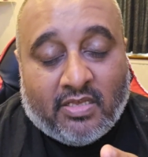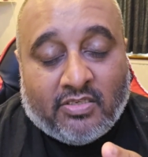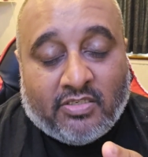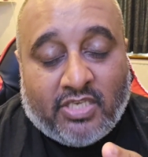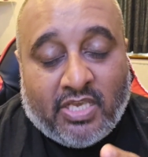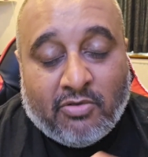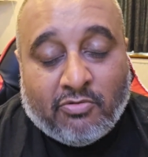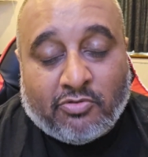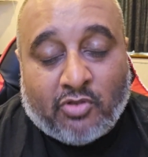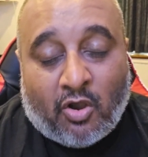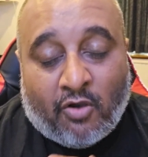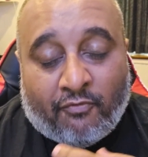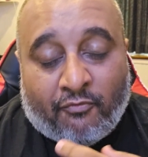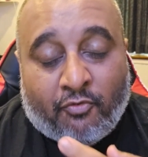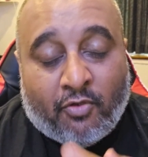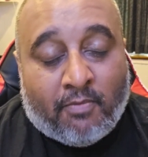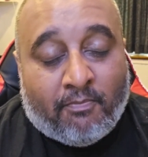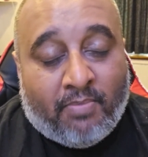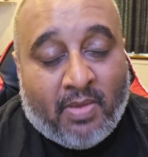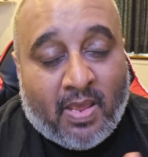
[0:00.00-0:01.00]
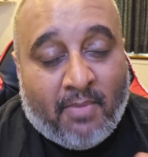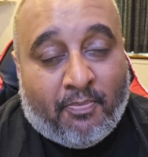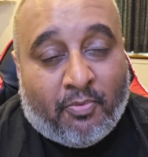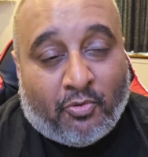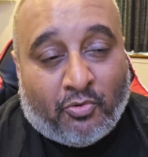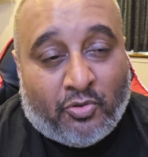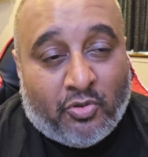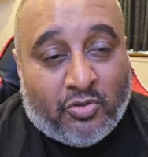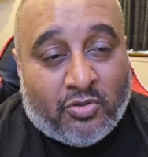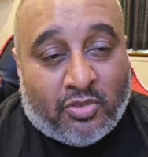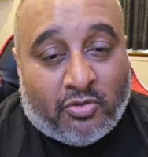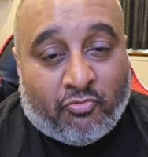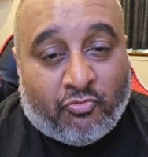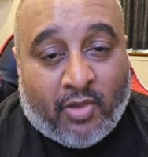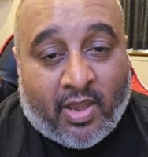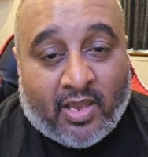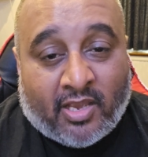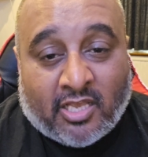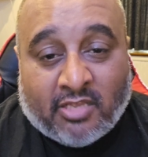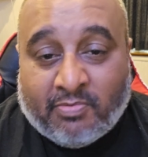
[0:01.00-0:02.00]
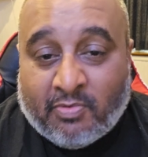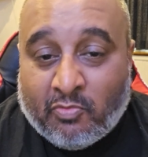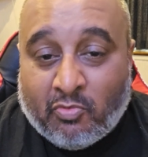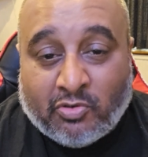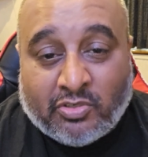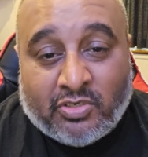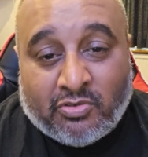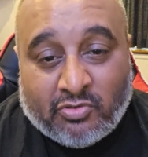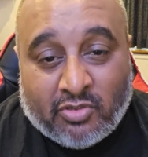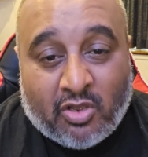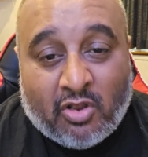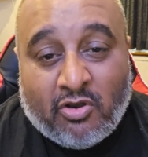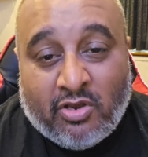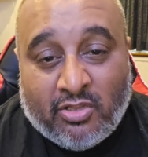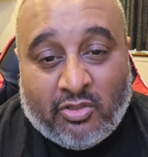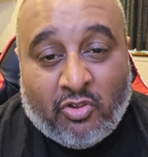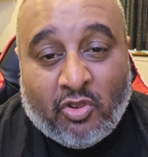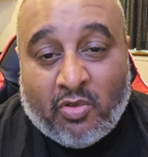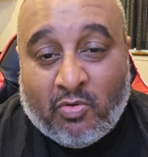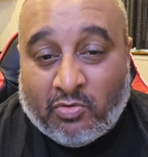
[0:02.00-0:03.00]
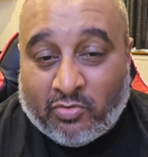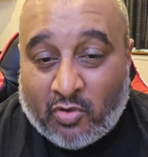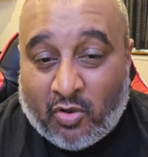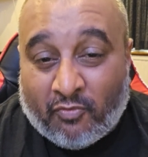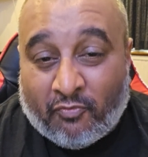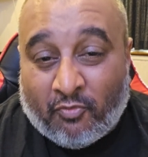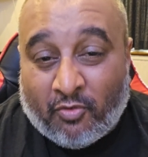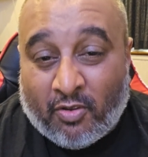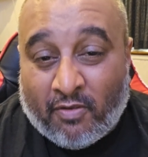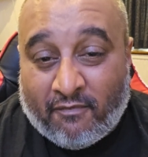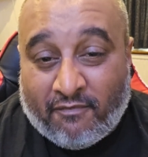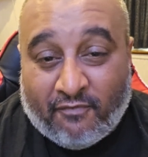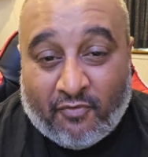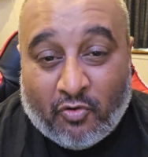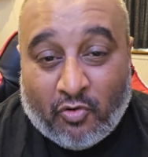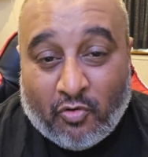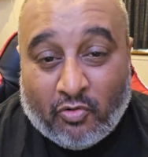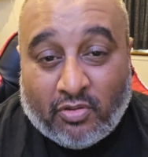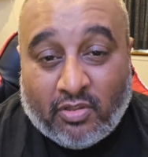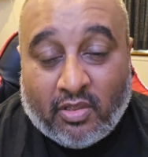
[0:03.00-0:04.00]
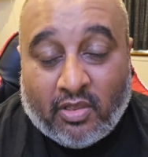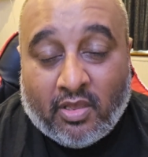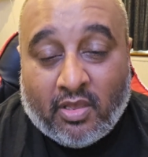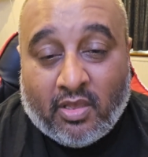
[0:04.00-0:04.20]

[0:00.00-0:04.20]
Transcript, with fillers: she was offering people to the dragons, but what she was only doing was offering food,